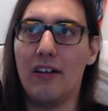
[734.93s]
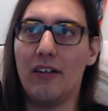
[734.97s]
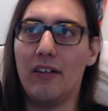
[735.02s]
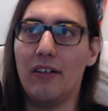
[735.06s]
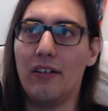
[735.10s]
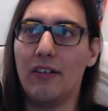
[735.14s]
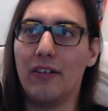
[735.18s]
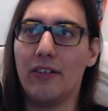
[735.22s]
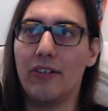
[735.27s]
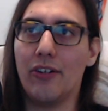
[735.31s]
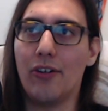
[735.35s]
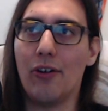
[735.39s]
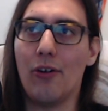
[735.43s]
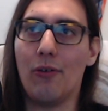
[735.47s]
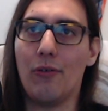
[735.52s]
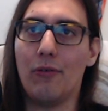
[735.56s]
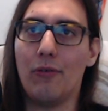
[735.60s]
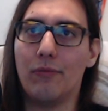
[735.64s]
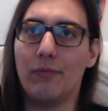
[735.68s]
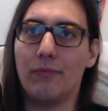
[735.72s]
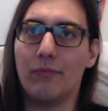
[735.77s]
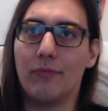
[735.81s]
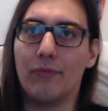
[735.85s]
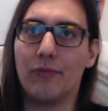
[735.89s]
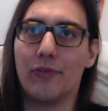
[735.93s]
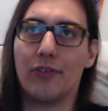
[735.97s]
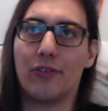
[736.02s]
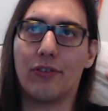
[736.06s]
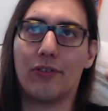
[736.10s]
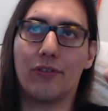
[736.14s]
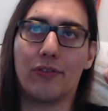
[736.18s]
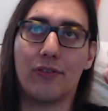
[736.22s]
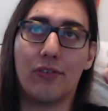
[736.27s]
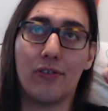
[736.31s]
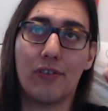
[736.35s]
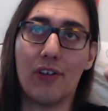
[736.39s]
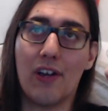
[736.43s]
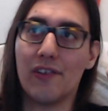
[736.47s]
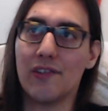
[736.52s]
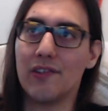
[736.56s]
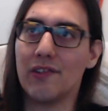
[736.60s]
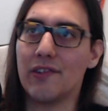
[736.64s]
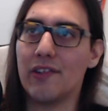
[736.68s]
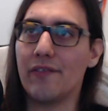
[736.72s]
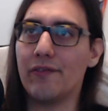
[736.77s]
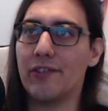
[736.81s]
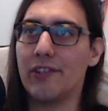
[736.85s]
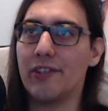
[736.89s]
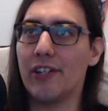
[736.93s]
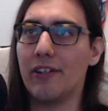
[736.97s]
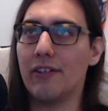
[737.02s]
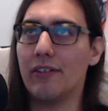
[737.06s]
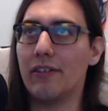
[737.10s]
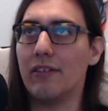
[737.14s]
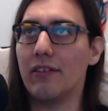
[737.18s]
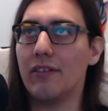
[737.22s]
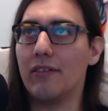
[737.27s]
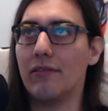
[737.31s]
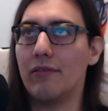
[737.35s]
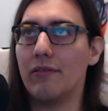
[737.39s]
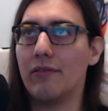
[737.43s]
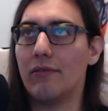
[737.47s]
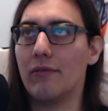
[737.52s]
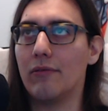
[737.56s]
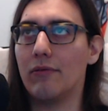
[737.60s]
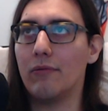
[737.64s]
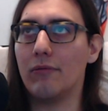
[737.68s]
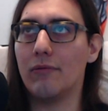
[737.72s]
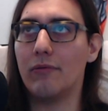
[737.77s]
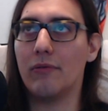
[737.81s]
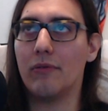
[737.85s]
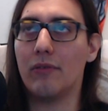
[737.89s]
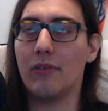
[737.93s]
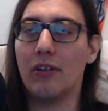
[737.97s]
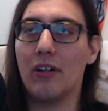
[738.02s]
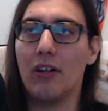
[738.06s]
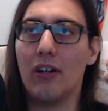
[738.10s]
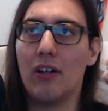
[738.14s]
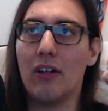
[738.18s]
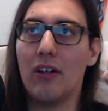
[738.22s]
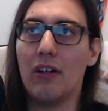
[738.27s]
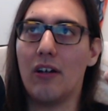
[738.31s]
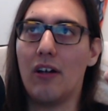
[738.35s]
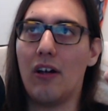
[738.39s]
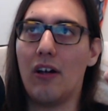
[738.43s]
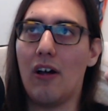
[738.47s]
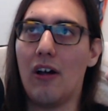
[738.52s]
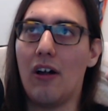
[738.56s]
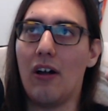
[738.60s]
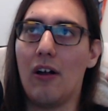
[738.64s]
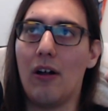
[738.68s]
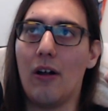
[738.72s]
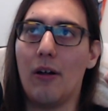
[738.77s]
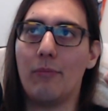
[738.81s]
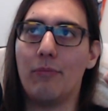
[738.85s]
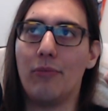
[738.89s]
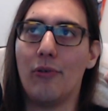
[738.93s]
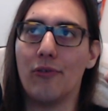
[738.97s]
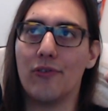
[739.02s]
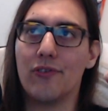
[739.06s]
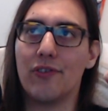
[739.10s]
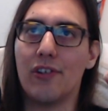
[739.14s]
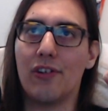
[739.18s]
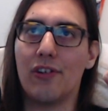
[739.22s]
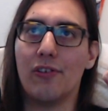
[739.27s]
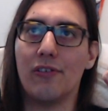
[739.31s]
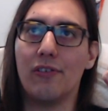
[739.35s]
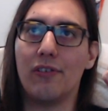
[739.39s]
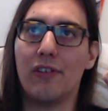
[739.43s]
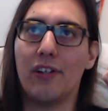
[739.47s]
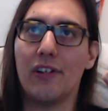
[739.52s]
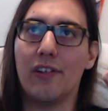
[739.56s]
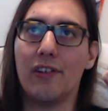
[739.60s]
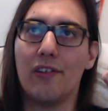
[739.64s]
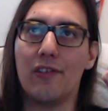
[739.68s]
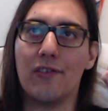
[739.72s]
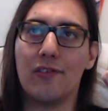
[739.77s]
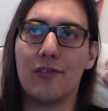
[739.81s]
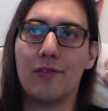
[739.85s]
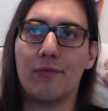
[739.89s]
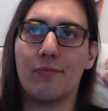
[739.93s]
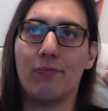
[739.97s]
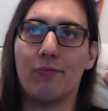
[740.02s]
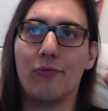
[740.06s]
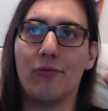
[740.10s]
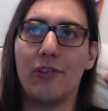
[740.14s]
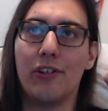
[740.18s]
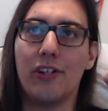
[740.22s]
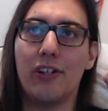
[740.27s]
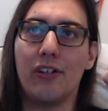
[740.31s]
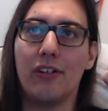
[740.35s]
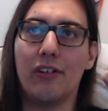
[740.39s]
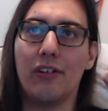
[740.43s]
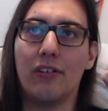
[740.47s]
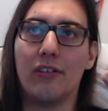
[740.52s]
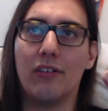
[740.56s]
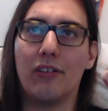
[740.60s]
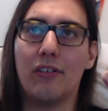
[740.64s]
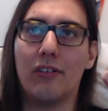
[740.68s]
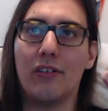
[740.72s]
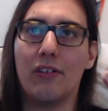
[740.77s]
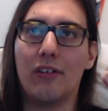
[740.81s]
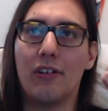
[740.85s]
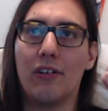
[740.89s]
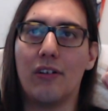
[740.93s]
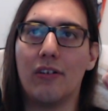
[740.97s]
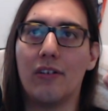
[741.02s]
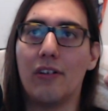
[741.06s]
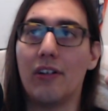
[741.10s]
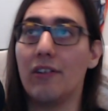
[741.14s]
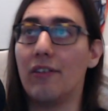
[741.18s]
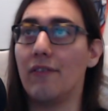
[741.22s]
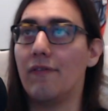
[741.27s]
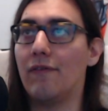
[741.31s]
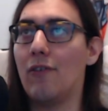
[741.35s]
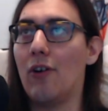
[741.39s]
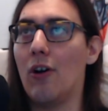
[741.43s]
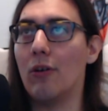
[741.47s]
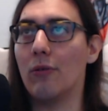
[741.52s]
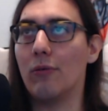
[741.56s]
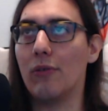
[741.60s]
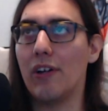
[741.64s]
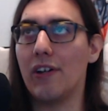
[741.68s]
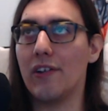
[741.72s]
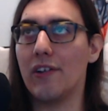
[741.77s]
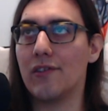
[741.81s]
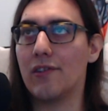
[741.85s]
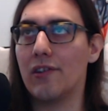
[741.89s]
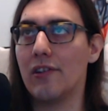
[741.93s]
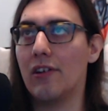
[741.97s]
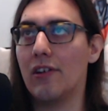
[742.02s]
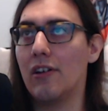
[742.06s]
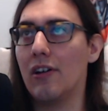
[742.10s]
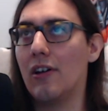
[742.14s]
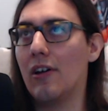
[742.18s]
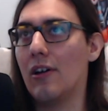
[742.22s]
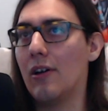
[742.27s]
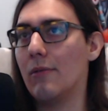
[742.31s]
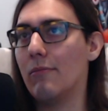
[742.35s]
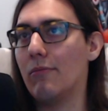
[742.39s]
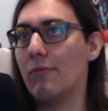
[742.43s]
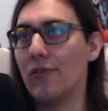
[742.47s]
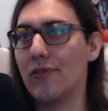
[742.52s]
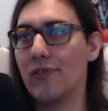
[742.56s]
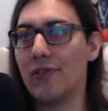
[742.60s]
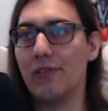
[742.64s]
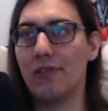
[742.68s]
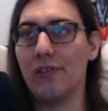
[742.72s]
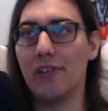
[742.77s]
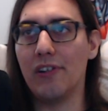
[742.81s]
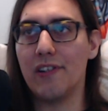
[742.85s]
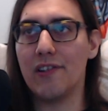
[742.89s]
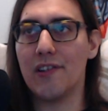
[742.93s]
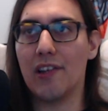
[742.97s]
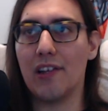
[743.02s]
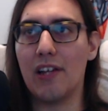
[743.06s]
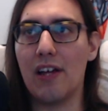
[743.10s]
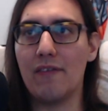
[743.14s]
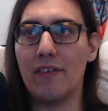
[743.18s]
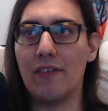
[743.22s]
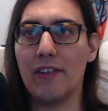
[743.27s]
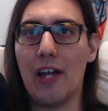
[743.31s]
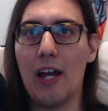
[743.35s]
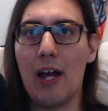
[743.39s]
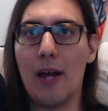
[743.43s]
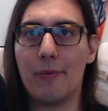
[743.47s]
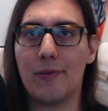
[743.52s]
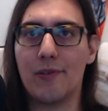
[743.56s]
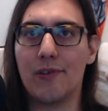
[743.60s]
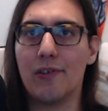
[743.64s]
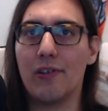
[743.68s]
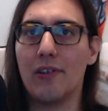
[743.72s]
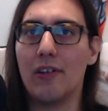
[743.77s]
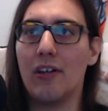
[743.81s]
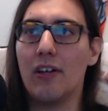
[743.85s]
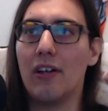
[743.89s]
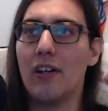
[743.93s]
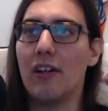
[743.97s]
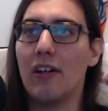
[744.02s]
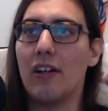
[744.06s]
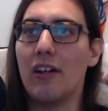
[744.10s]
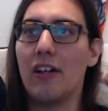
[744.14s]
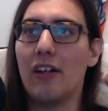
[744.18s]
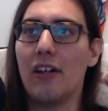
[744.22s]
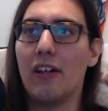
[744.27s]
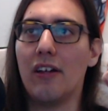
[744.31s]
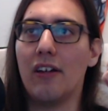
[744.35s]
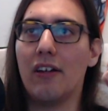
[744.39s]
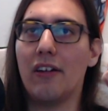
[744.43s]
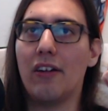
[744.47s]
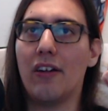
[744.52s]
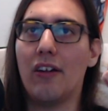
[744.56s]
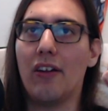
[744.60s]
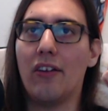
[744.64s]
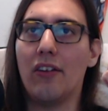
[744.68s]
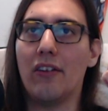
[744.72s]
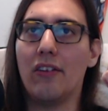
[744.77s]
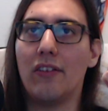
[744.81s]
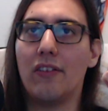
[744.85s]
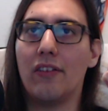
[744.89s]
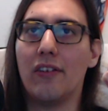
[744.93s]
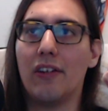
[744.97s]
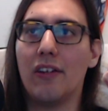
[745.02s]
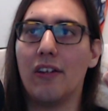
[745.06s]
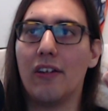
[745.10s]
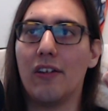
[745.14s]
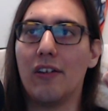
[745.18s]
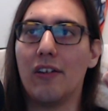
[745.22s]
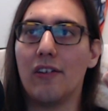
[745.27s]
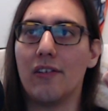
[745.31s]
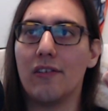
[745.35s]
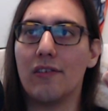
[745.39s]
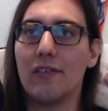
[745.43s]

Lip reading: 2017 pole sitter in the spring and the fall race, pole sitter leads 11 laps. In the